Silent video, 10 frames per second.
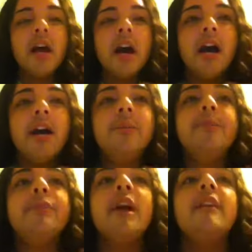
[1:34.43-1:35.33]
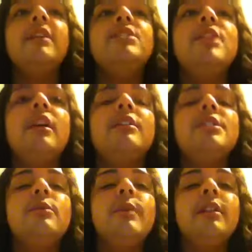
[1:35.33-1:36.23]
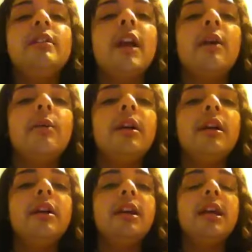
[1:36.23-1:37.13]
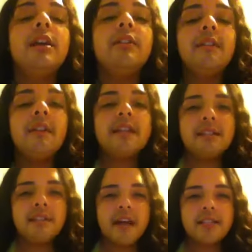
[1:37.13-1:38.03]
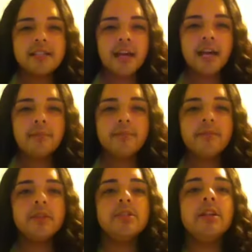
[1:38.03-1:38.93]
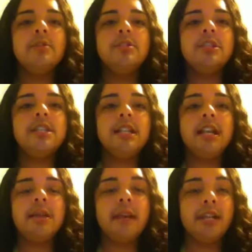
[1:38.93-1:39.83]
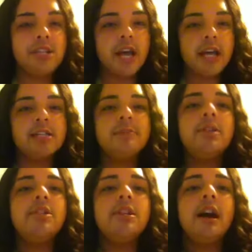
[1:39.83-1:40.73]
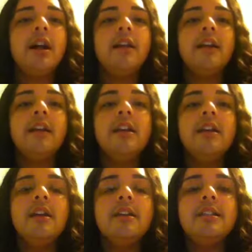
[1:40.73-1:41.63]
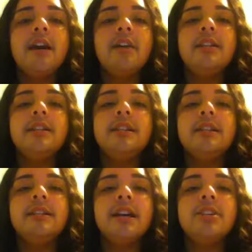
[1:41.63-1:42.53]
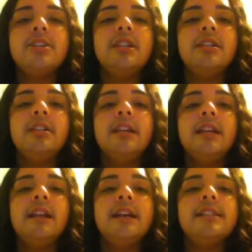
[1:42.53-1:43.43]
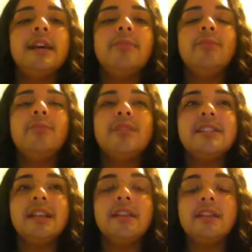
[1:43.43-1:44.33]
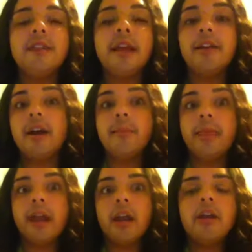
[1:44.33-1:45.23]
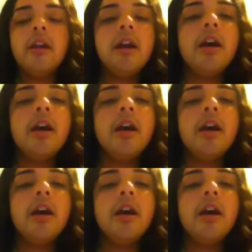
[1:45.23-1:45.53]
And then she also went lower here than they did last time, so she didn't get my chest, but she got like down into this section. The lady last time was like up there.